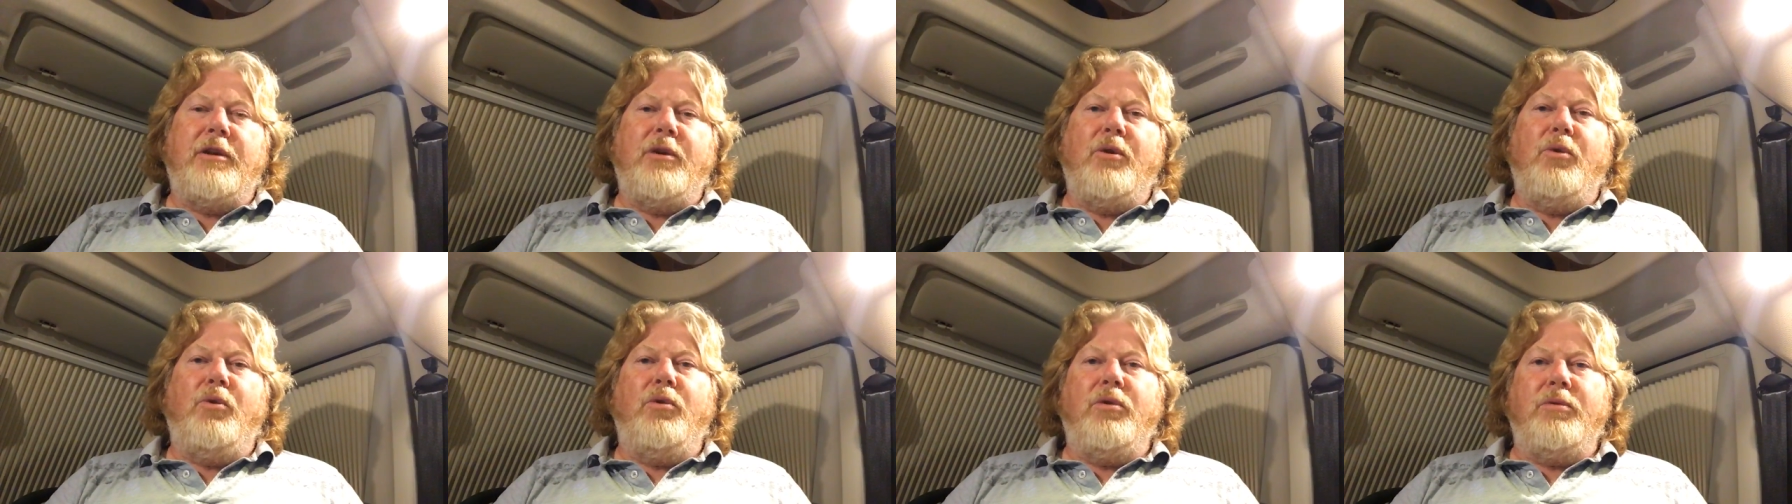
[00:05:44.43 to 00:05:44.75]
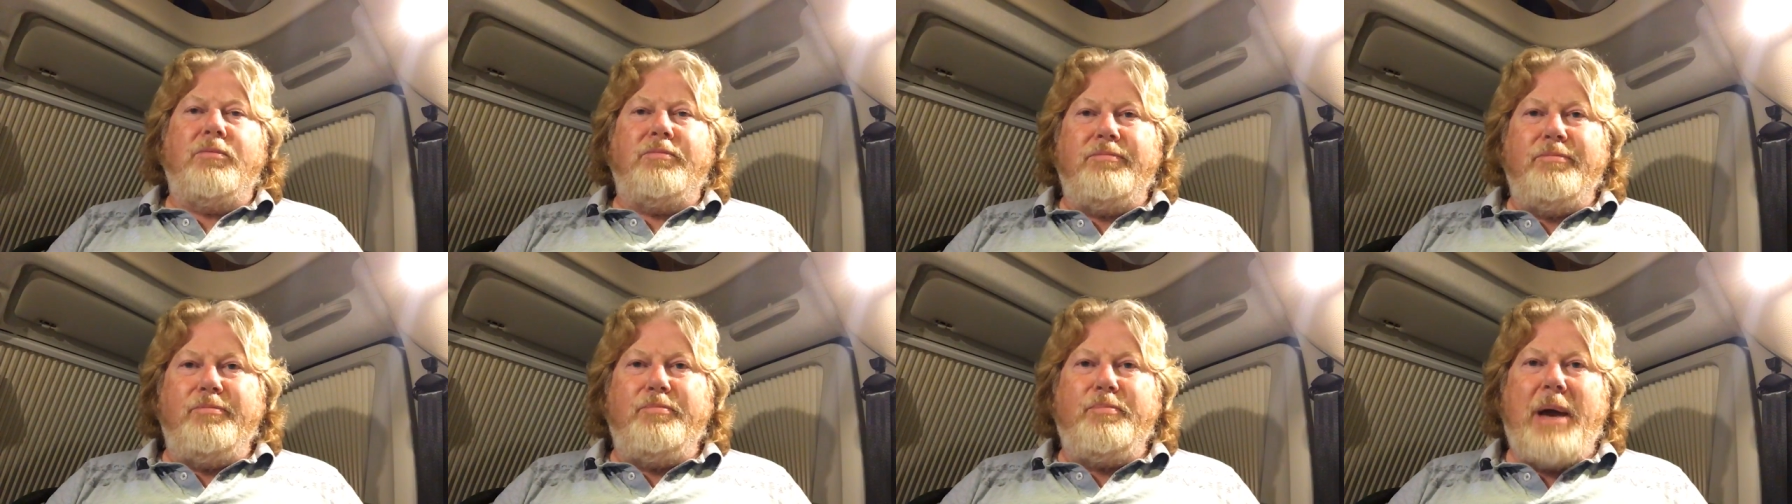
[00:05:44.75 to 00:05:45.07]
or
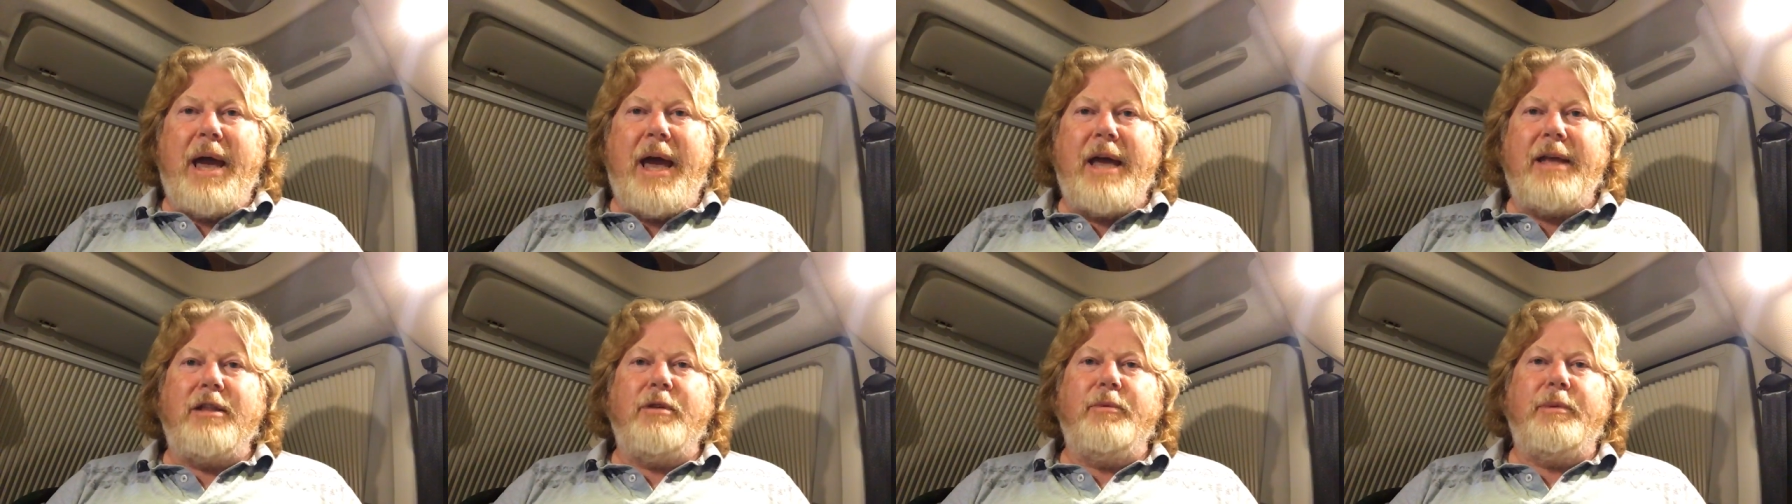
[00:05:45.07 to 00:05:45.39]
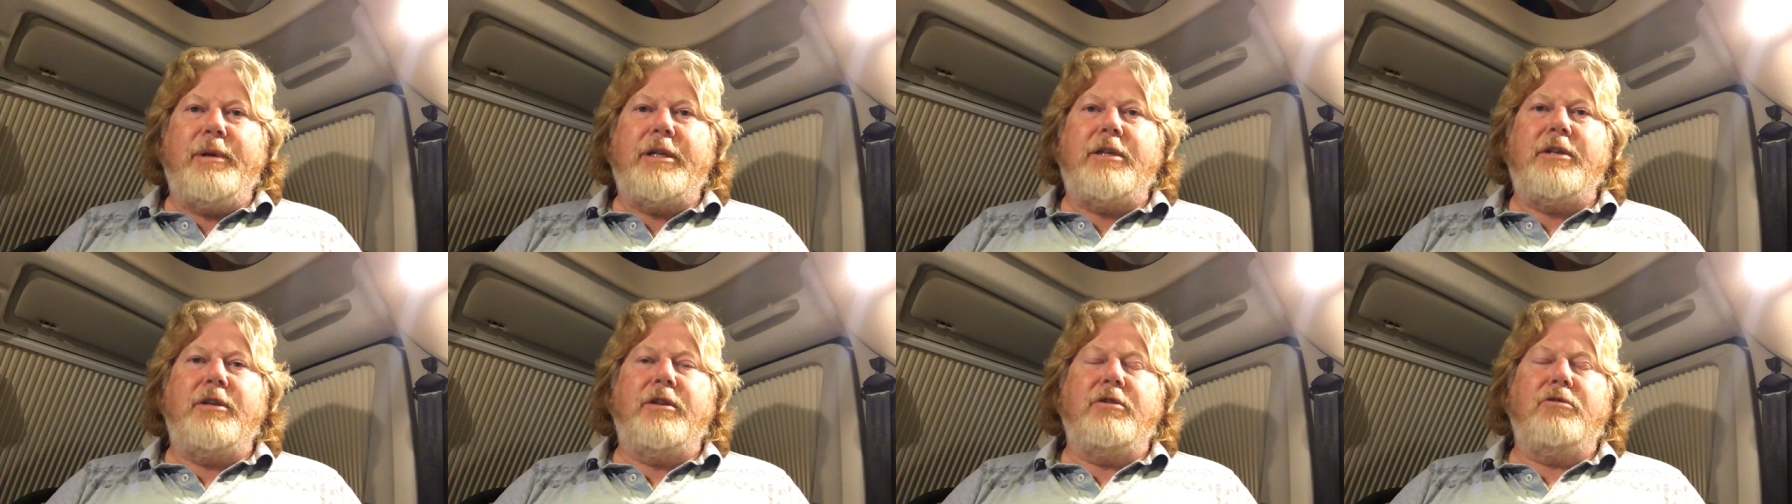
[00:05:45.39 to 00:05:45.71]
peg them
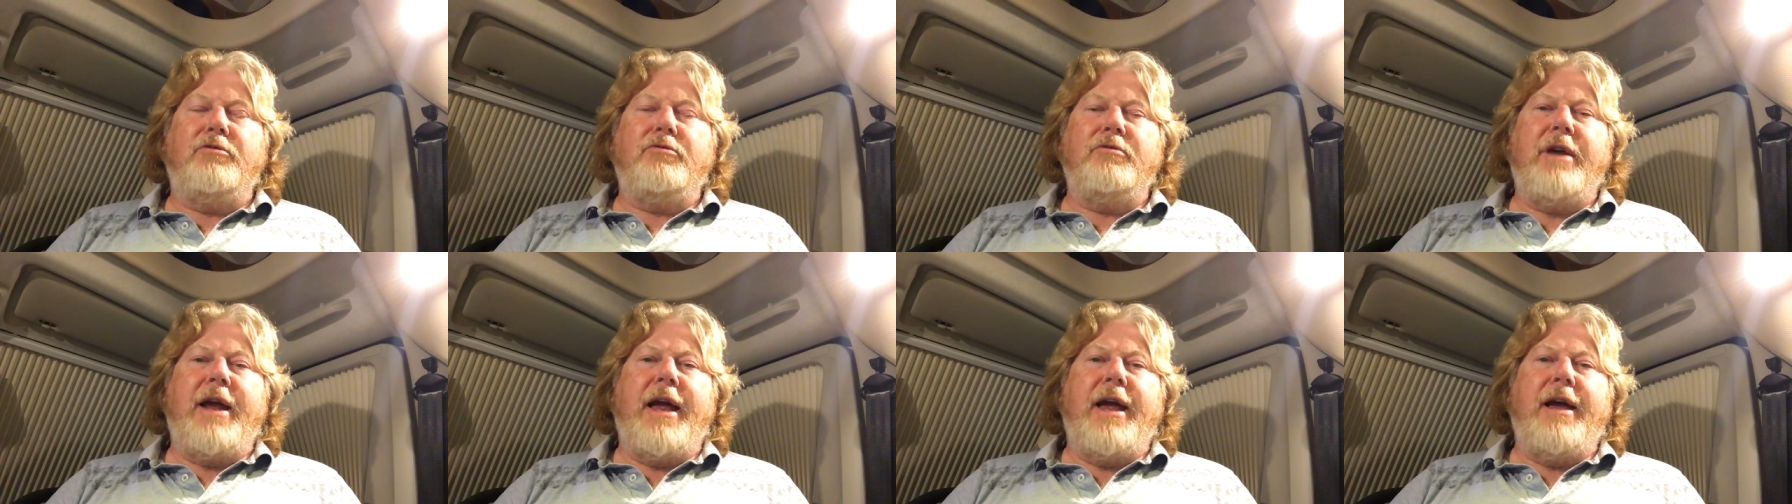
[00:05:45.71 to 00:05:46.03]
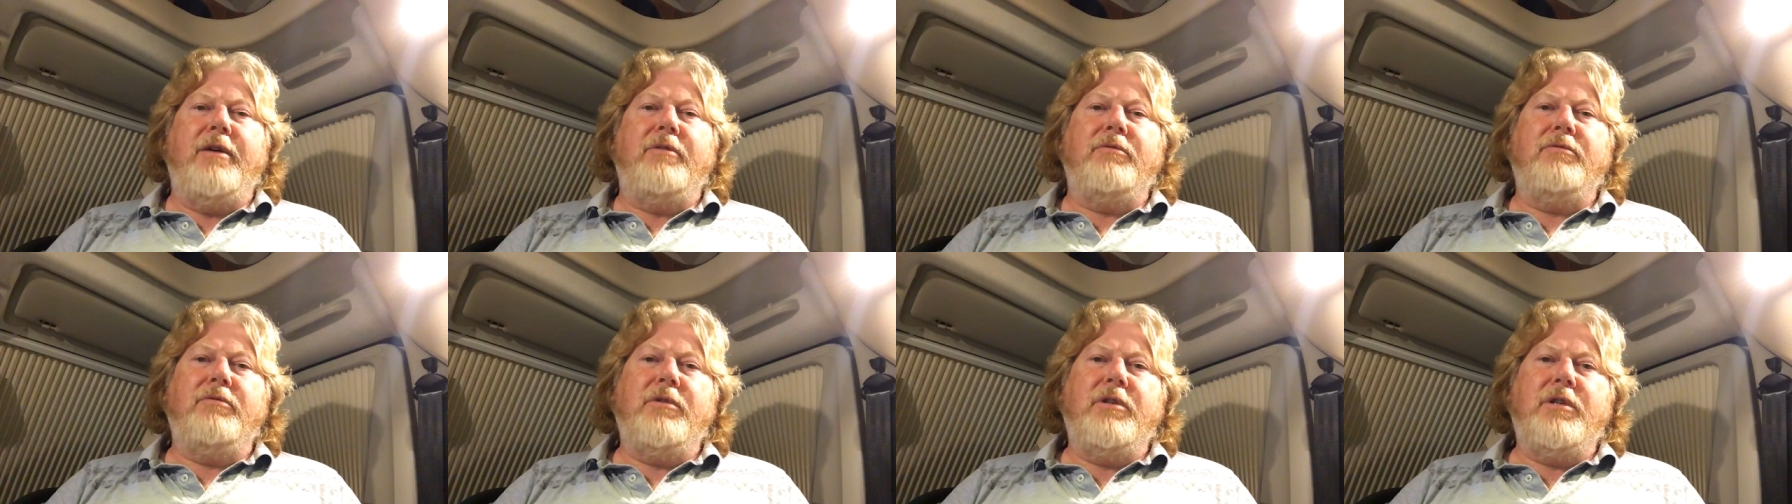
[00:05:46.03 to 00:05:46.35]
into the
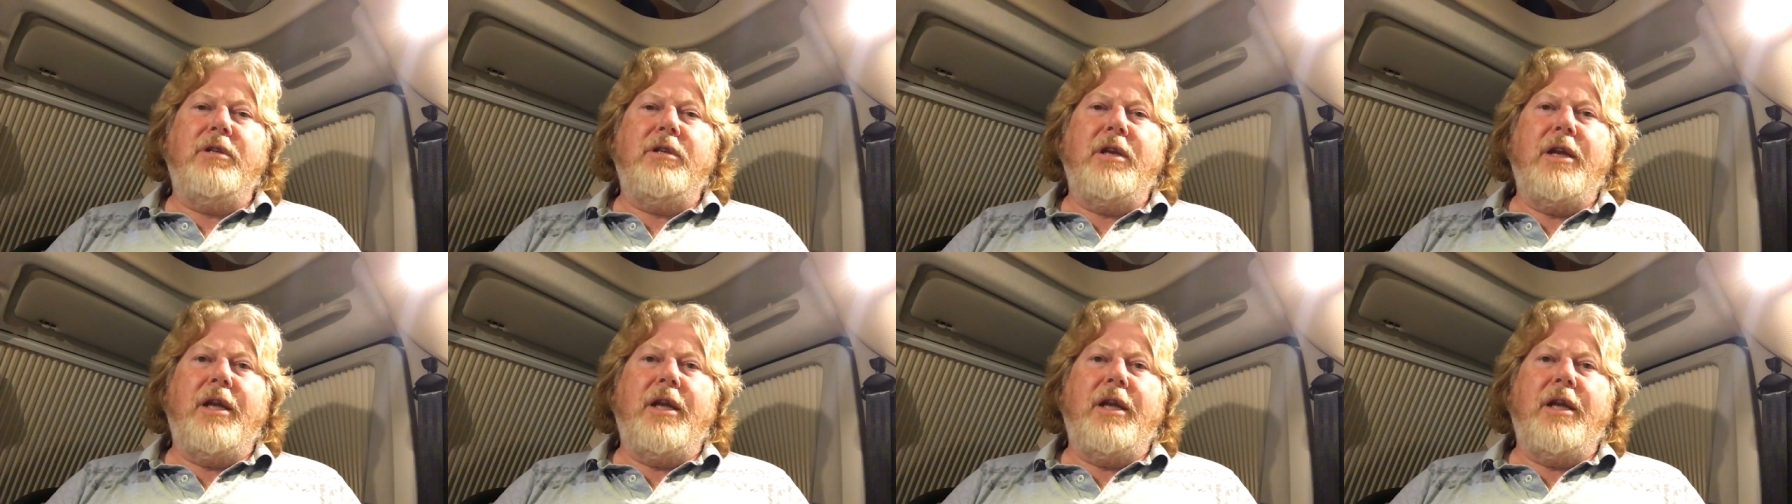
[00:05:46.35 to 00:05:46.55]
ground,